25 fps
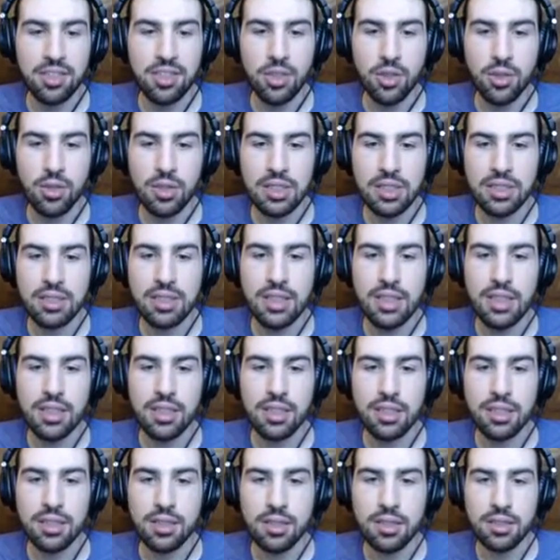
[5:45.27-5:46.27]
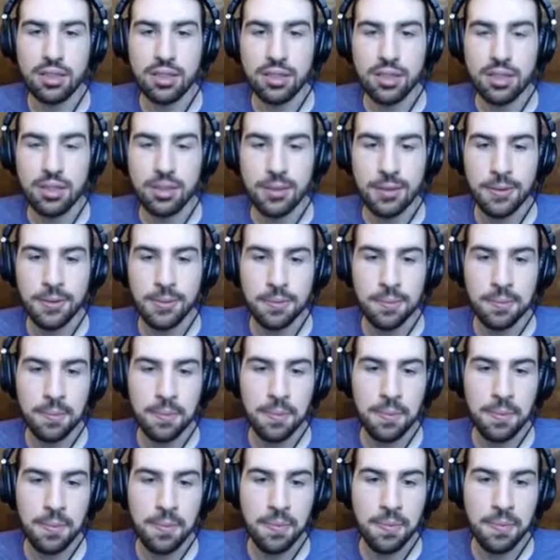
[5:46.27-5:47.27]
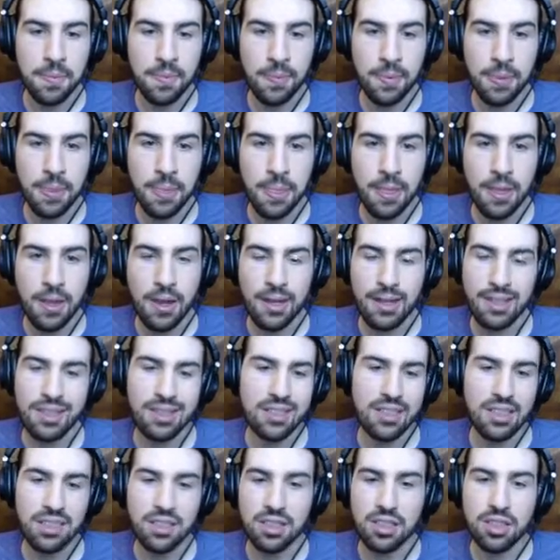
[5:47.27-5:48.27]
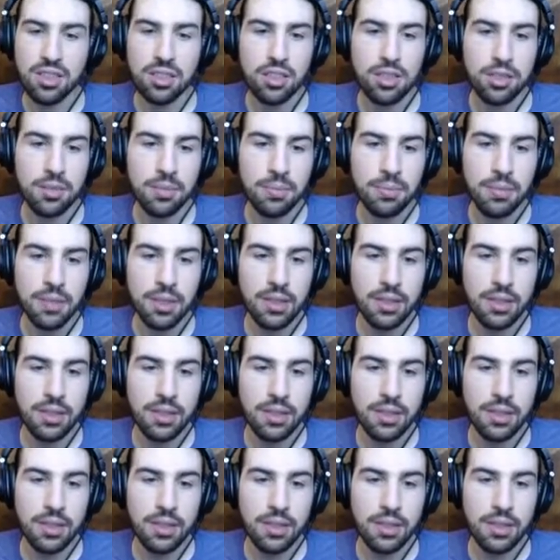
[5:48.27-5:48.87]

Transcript: stone instead, because it's easier.